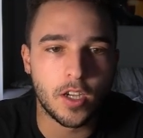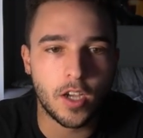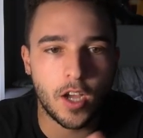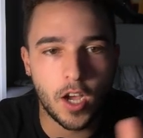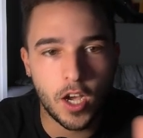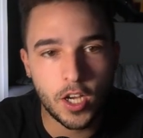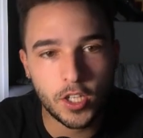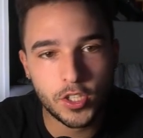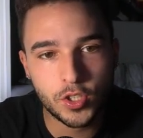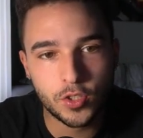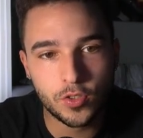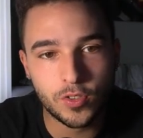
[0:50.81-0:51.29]

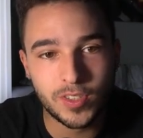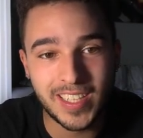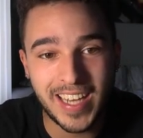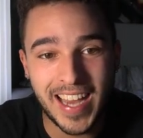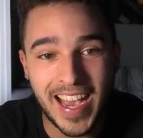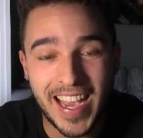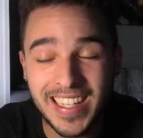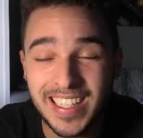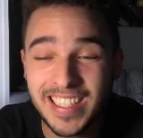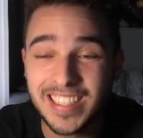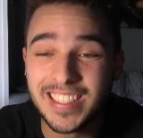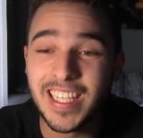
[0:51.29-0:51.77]

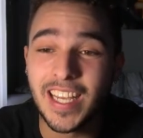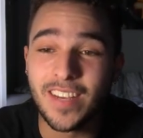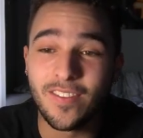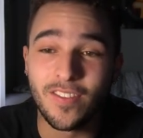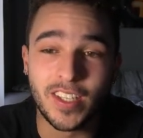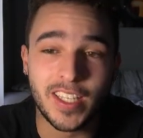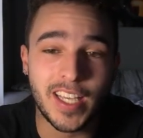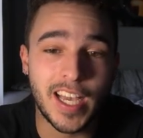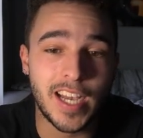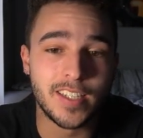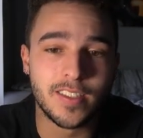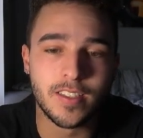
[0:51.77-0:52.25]

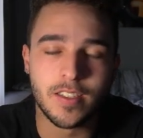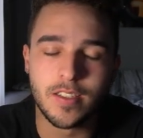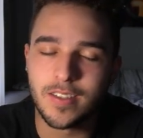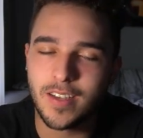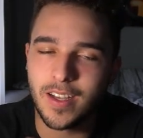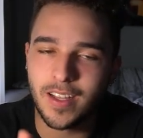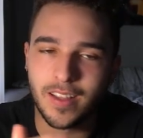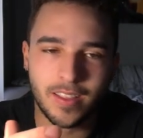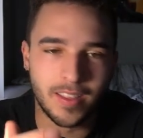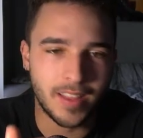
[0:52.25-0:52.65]
197 catches, a